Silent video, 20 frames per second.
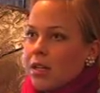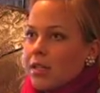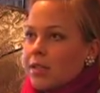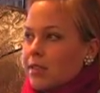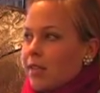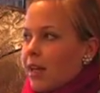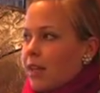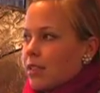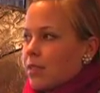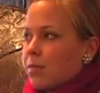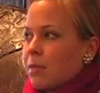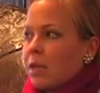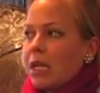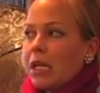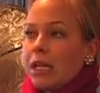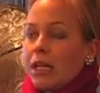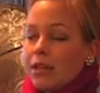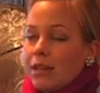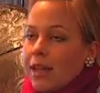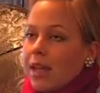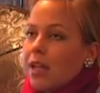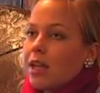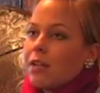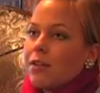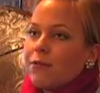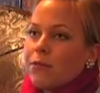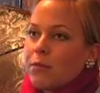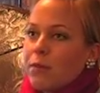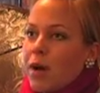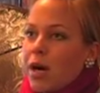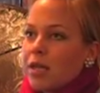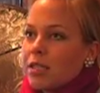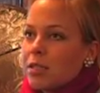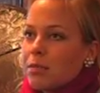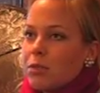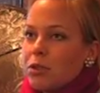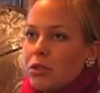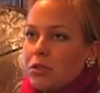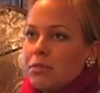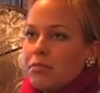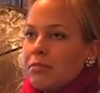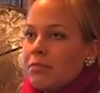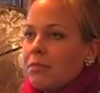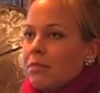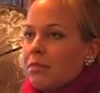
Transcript: It has plenty of land for possible,